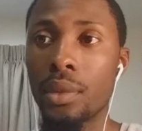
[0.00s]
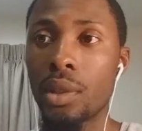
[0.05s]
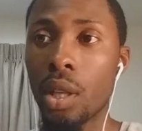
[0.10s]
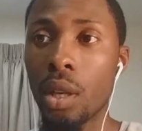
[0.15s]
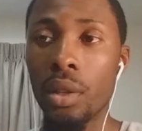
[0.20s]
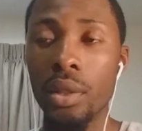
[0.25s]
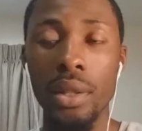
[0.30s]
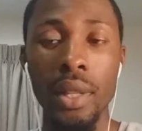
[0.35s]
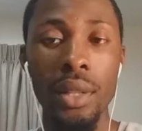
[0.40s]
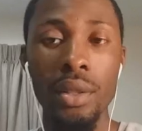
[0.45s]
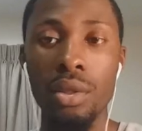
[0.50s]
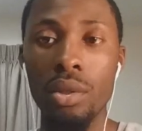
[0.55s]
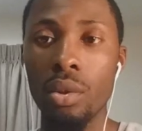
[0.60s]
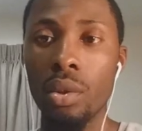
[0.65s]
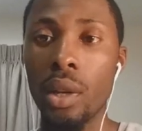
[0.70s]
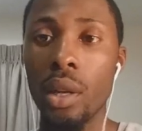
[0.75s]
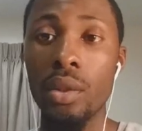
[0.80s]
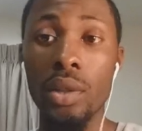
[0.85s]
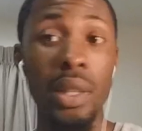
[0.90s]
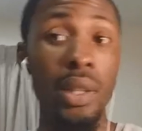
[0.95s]
Turn 10
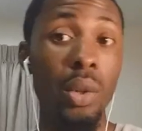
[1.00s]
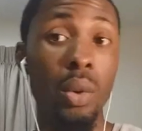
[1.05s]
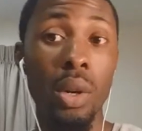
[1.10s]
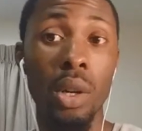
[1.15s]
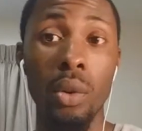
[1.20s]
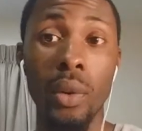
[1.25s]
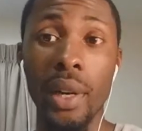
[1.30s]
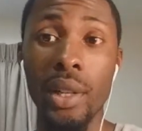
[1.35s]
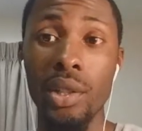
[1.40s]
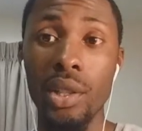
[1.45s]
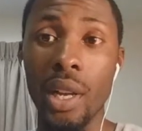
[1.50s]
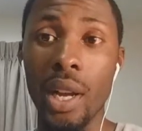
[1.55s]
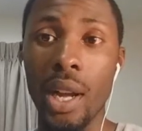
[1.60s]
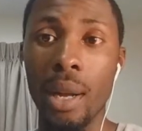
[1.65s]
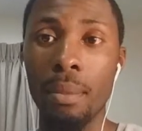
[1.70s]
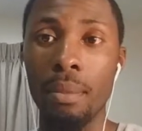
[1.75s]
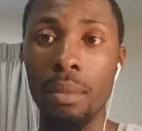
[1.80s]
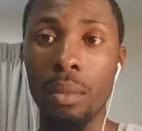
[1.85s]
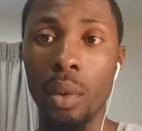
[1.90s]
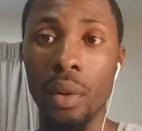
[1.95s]
Studios, they do a great
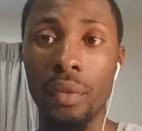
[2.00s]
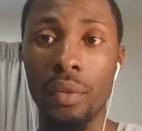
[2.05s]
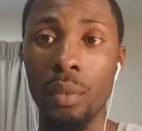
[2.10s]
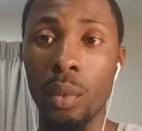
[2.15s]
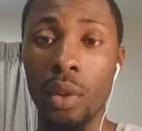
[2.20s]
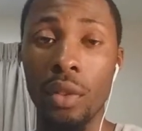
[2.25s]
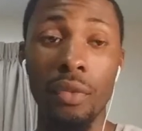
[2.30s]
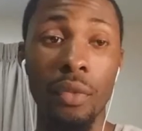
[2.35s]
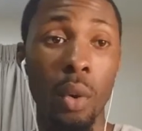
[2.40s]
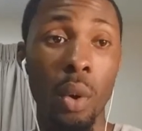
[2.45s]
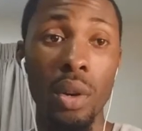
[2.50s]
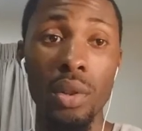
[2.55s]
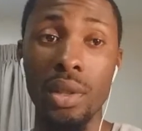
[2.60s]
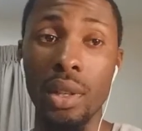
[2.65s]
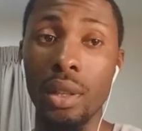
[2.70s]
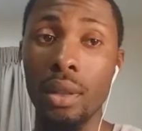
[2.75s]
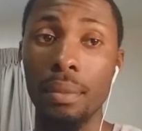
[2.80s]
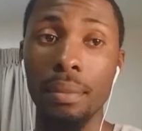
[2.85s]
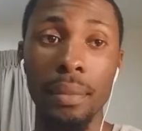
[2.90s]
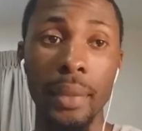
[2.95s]
job with
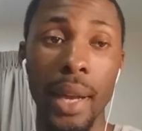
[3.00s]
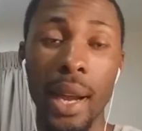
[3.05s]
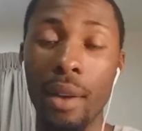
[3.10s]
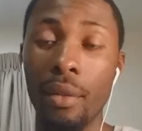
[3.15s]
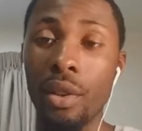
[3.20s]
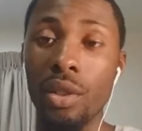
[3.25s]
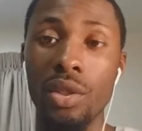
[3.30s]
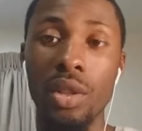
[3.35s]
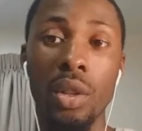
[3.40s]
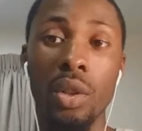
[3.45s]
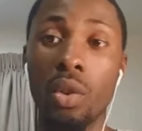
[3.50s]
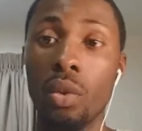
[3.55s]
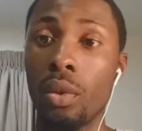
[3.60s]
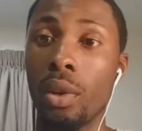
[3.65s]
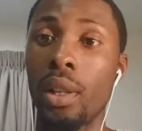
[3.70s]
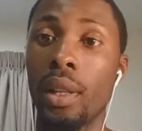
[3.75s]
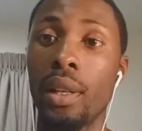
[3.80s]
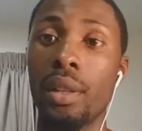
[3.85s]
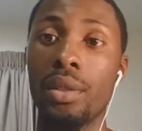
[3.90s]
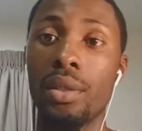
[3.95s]
Forza every single
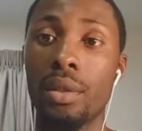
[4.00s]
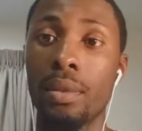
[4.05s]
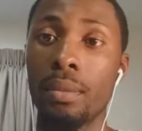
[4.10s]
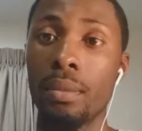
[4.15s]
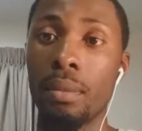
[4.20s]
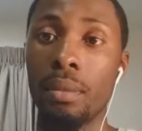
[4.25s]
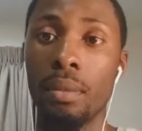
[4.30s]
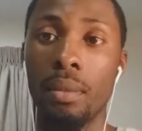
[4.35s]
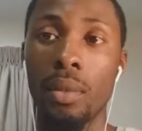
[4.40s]
release.